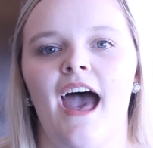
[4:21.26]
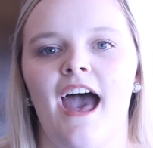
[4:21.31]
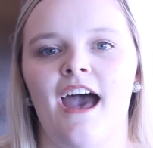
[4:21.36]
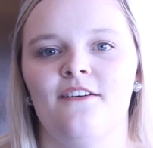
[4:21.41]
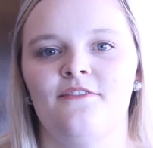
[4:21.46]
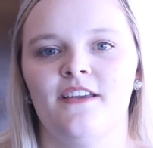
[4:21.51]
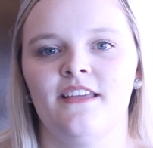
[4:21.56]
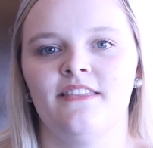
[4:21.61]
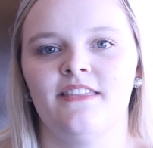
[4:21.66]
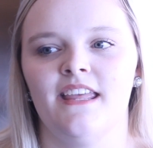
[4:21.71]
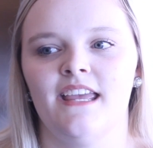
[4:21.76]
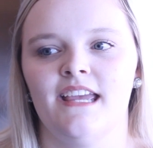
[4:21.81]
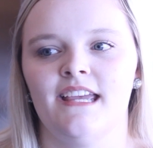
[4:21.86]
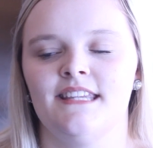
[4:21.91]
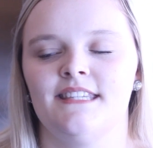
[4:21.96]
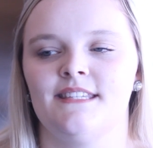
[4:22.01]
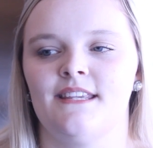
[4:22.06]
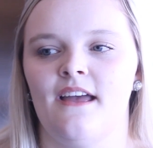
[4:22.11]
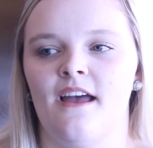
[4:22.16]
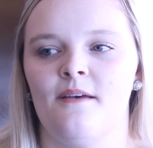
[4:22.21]
having
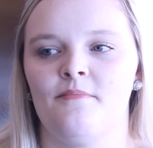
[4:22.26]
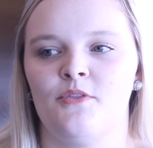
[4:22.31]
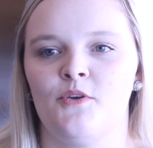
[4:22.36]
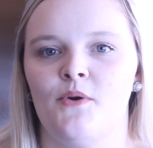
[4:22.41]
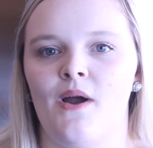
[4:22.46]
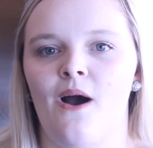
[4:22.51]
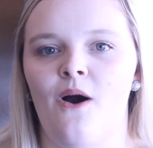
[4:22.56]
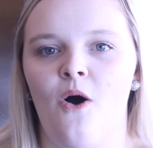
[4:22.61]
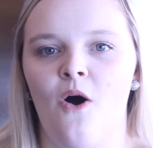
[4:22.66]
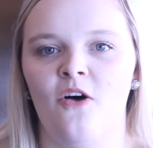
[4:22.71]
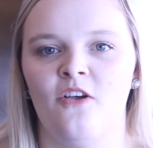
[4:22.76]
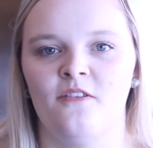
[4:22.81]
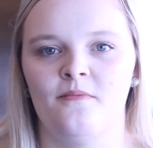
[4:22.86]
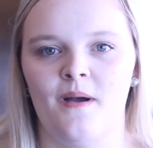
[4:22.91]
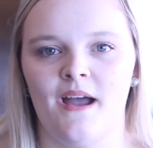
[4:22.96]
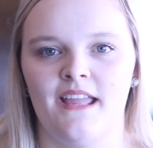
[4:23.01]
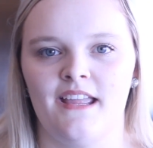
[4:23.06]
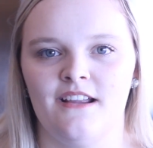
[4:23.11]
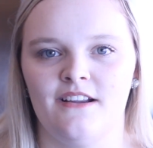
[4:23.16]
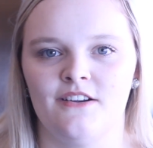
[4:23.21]
this throughout all of
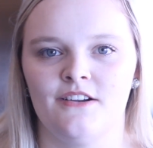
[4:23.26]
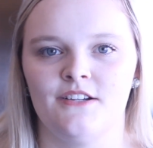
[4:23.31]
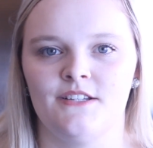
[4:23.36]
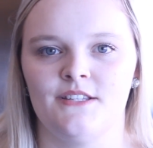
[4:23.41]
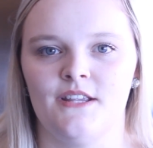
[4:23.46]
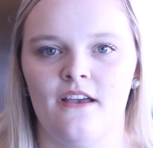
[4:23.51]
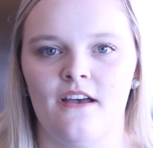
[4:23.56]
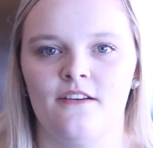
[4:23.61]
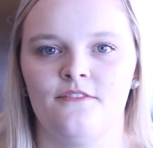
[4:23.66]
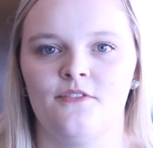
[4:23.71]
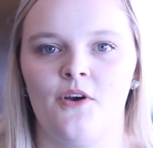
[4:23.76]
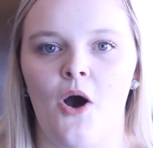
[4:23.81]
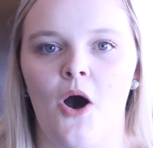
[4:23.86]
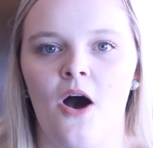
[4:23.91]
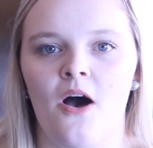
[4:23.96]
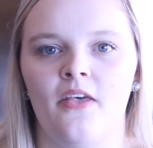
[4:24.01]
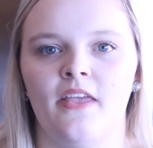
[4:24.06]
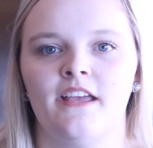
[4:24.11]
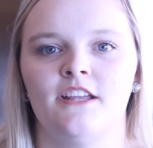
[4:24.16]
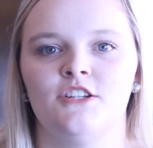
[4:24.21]
my years of
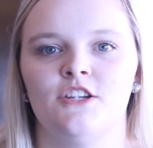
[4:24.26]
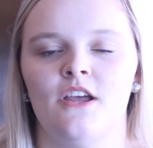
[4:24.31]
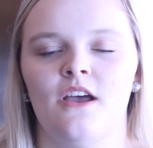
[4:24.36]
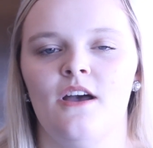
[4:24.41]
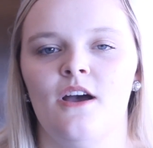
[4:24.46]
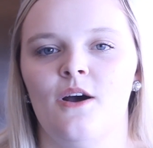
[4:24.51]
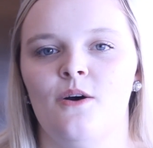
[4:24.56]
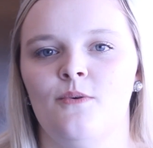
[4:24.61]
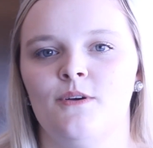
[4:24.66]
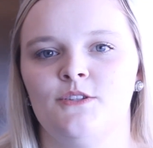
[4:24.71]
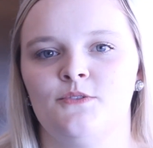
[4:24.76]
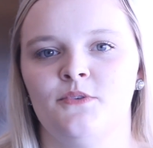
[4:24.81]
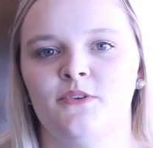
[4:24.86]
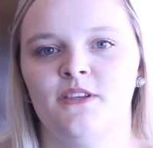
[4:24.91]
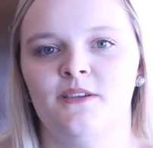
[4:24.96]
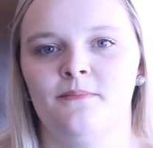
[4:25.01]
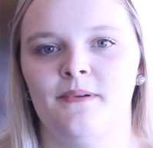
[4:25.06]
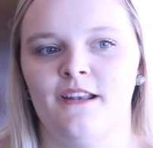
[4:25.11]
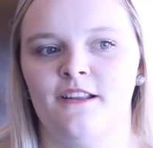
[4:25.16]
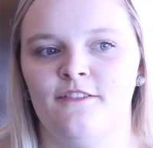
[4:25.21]
college was
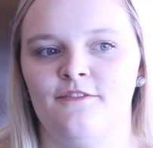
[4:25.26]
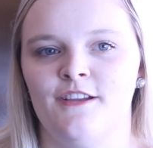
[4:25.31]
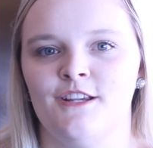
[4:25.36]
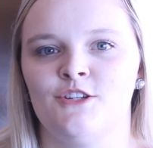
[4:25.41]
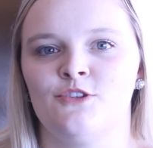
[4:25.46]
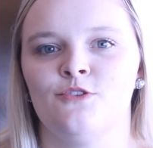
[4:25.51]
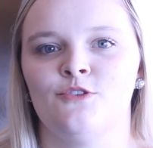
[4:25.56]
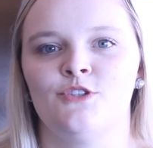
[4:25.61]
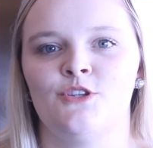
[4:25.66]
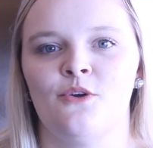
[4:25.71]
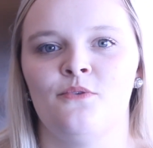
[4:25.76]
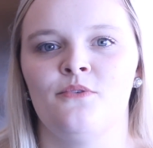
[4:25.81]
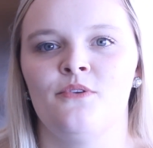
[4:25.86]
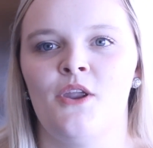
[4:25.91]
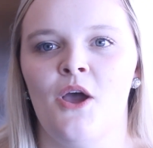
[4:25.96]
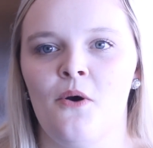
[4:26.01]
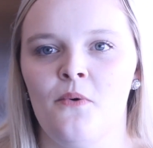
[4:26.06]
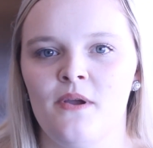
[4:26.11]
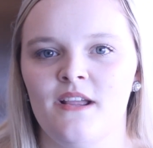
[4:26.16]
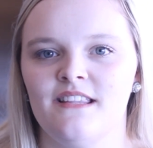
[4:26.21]
really beneficial, so
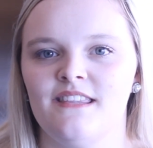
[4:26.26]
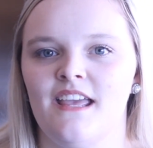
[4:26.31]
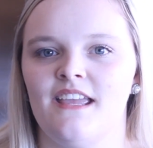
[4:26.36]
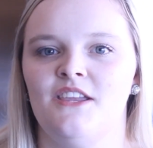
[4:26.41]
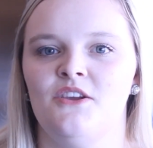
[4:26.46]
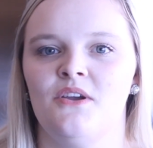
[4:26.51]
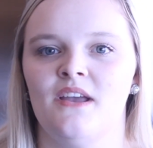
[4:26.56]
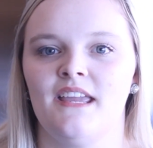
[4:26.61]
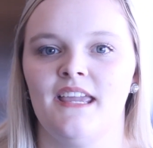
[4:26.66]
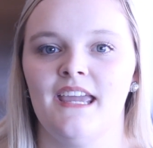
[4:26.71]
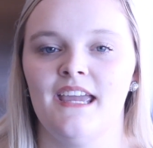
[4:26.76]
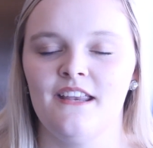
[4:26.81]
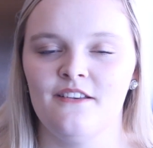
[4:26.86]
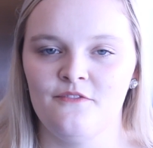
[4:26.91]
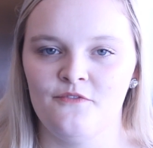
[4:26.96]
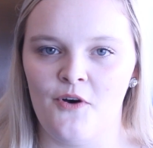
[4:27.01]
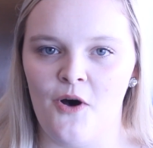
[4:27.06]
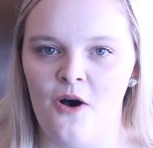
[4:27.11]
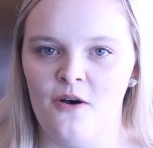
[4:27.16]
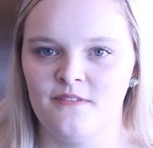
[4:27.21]
knowing that you can get
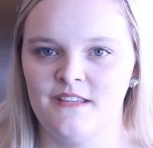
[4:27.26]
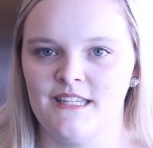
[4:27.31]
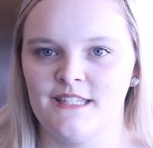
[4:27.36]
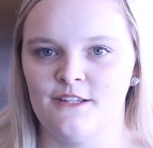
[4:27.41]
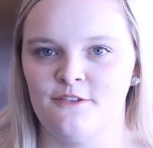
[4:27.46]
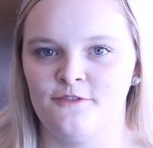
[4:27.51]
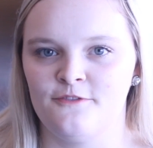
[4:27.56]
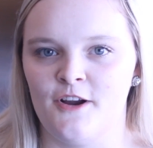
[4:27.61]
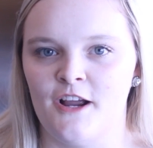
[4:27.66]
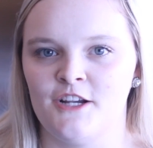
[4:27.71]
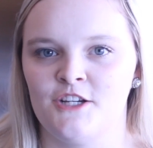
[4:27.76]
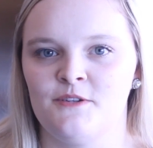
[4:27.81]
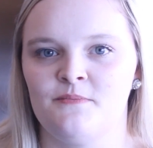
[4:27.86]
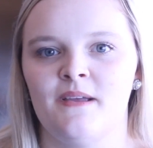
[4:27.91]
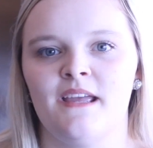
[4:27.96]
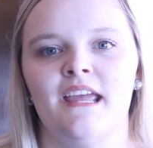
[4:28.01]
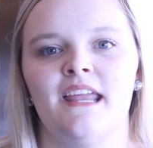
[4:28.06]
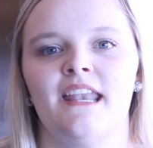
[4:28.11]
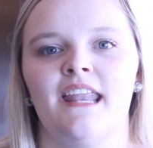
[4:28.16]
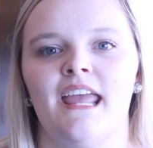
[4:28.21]
involved as a
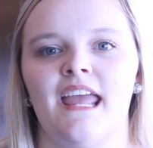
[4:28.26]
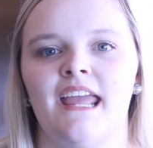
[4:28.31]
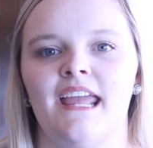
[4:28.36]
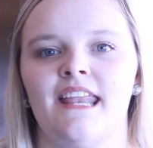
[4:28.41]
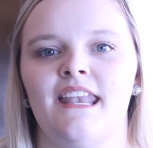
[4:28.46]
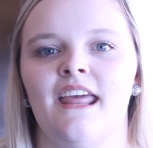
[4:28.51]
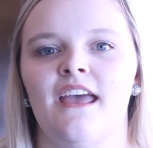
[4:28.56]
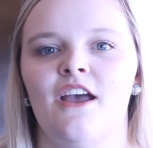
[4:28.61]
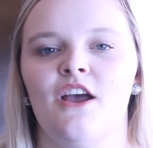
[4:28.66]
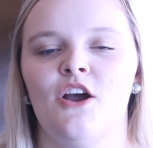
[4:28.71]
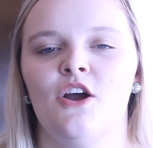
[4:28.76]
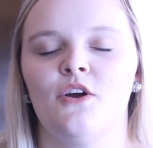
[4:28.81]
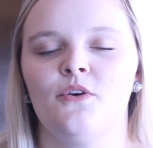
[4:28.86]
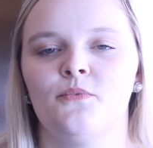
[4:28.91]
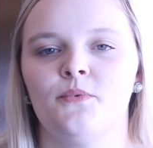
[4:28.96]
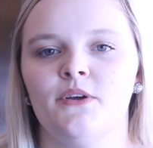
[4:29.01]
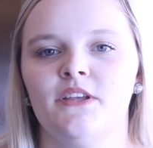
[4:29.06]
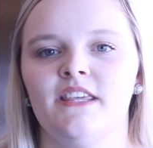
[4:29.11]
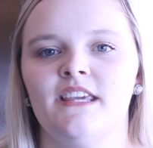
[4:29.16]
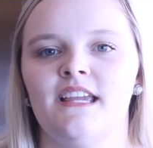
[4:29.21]
freshman,
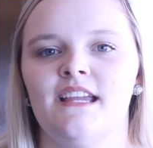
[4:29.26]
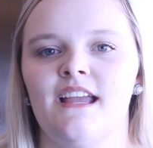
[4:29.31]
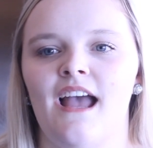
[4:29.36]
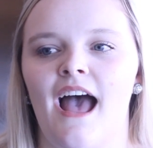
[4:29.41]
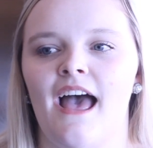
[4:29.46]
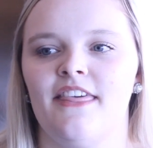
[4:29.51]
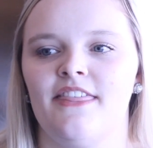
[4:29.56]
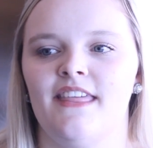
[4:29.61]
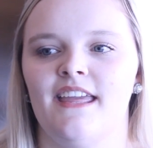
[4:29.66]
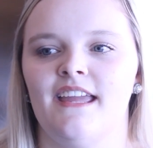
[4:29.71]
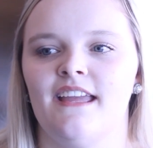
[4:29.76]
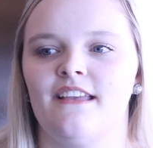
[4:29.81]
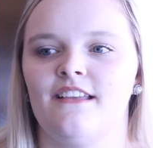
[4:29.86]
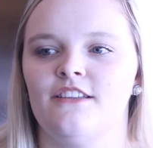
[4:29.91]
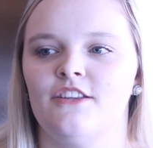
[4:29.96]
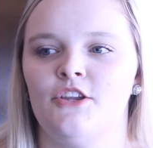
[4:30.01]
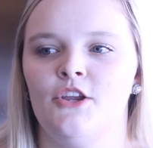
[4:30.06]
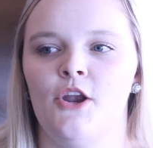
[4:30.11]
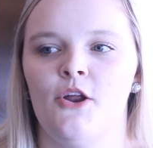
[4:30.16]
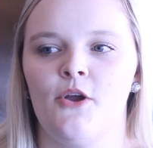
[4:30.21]
and really, I think,
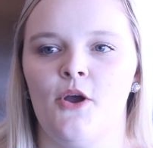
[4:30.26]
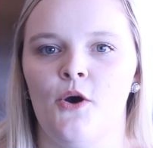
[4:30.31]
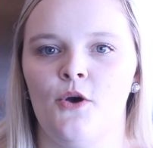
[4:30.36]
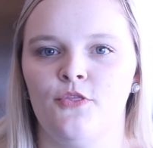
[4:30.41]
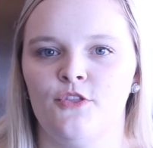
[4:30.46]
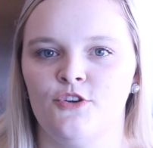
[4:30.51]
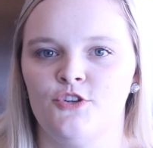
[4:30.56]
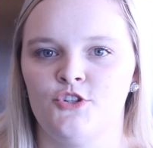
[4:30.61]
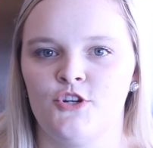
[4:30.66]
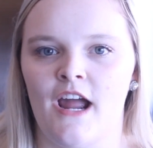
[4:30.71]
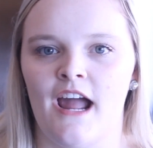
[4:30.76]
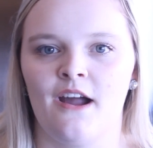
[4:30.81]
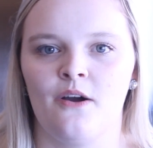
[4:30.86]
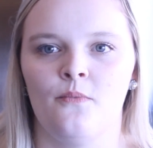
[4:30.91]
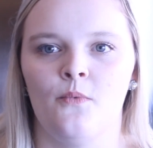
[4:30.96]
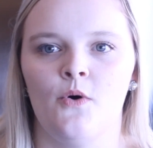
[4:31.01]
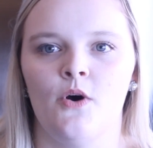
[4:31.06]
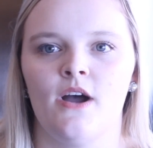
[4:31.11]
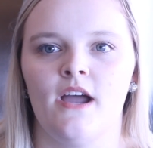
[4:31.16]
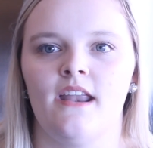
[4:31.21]
going through track
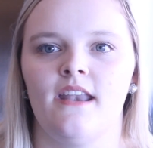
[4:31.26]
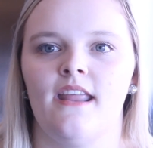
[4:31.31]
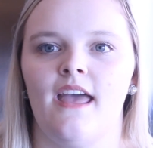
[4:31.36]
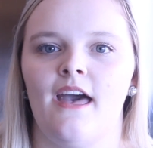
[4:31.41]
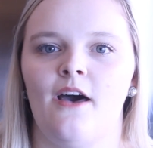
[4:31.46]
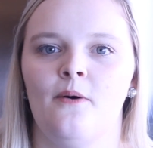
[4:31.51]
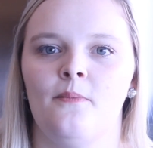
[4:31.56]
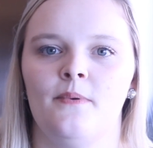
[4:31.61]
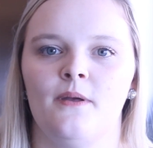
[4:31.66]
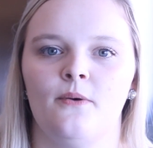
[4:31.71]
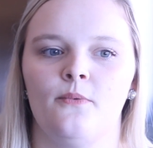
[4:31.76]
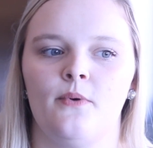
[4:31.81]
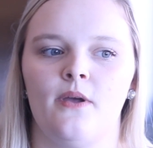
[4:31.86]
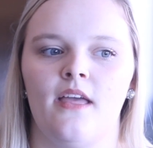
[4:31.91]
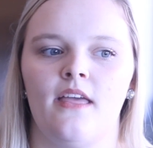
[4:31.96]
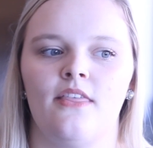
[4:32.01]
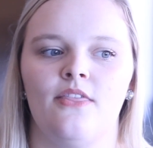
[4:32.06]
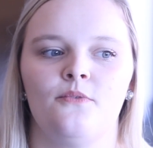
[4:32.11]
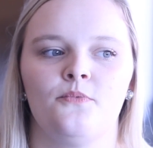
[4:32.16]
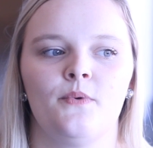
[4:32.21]
1, helping
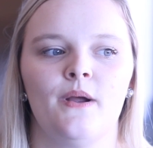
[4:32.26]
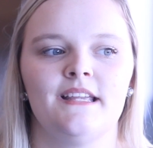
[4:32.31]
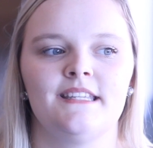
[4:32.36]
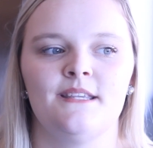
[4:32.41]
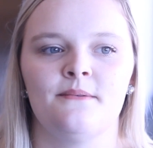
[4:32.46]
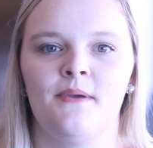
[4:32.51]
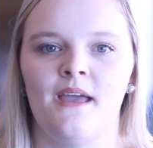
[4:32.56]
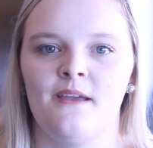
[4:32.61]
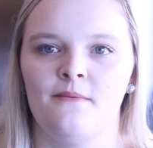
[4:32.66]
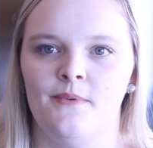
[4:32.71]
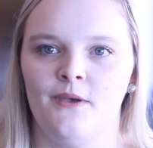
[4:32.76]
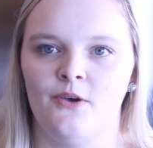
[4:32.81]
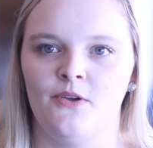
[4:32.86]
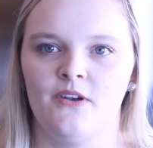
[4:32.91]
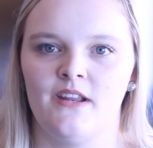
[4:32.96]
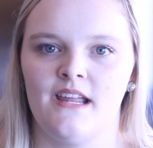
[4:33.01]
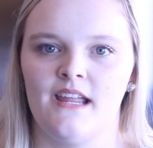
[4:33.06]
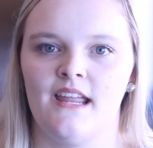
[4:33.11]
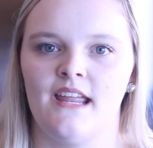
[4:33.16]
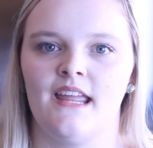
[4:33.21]
with resume
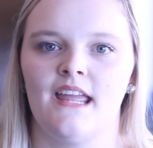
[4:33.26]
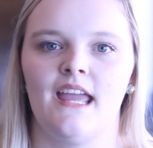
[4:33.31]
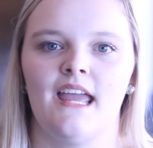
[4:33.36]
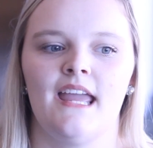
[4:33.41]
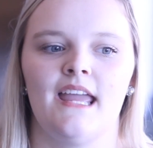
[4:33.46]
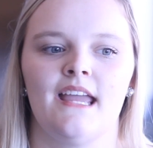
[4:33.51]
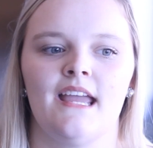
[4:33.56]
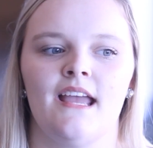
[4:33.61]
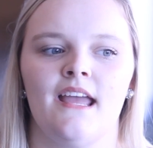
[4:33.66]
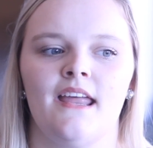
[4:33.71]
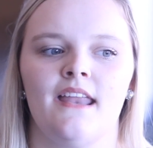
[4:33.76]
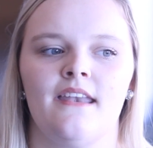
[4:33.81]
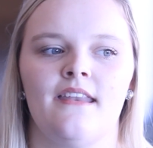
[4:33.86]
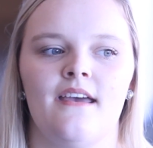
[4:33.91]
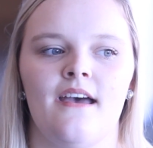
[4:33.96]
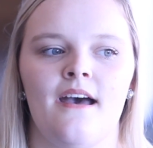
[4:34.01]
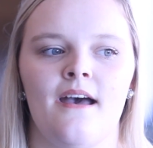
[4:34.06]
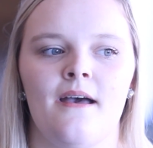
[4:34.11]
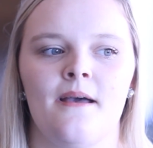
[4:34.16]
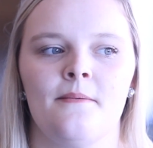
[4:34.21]
building
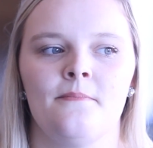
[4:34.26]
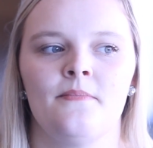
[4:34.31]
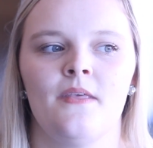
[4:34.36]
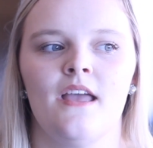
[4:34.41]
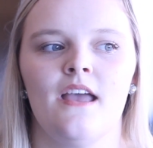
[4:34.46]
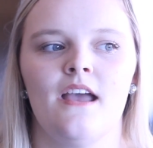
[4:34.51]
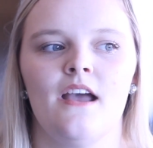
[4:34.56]
and